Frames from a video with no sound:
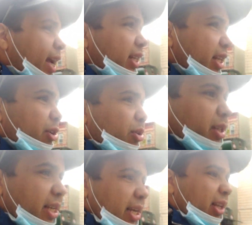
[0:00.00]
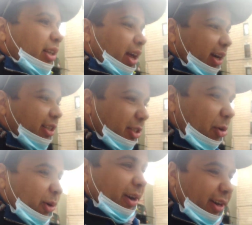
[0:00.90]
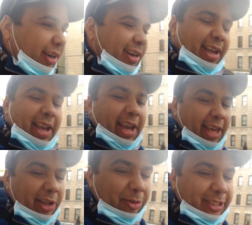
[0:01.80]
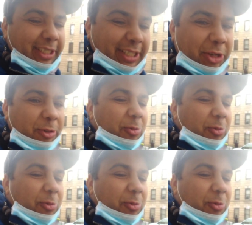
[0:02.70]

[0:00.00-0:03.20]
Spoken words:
literally locked the door. And there was these huge